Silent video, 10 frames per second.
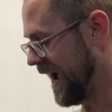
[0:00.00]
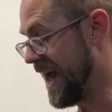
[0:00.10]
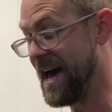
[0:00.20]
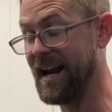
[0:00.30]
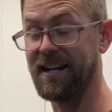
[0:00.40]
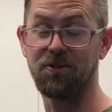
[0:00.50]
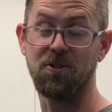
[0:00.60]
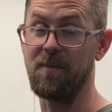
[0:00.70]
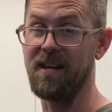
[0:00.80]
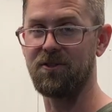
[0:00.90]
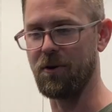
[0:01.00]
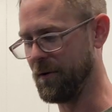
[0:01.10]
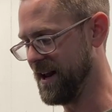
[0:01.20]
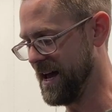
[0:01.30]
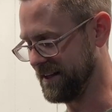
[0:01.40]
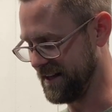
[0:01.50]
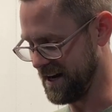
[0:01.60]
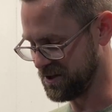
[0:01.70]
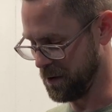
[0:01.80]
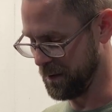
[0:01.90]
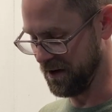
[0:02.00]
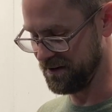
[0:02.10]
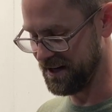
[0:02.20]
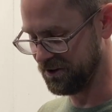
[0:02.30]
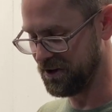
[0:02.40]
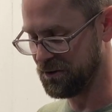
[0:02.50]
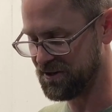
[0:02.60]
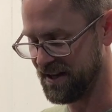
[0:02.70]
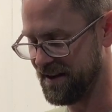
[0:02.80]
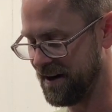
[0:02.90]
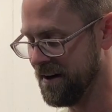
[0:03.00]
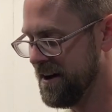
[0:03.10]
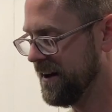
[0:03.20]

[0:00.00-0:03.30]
had extra space, so I went ahead and got a small pair of needle nose in there.